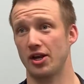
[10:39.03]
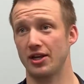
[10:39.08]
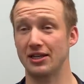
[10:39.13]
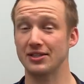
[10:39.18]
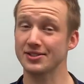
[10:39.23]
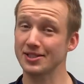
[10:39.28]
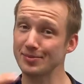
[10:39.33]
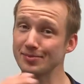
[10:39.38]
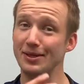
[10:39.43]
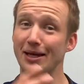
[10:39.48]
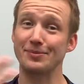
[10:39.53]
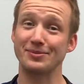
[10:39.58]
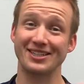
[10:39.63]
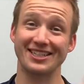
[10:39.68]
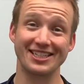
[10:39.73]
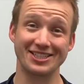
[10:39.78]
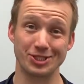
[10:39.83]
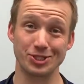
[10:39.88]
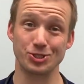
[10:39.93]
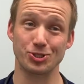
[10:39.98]
Now sometimes it
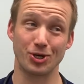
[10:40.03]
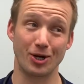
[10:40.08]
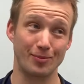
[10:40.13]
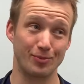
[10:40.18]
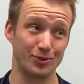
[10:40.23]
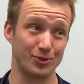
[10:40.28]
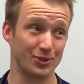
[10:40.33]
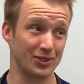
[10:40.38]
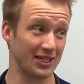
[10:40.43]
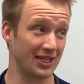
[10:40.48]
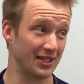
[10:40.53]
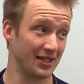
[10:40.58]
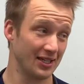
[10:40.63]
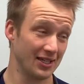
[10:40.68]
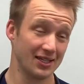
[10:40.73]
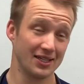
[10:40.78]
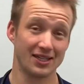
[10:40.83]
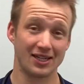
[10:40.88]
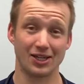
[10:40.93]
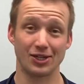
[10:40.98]
gets in trouble. You get,
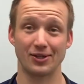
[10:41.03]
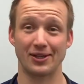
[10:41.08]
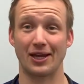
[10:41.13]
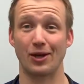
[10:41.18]
that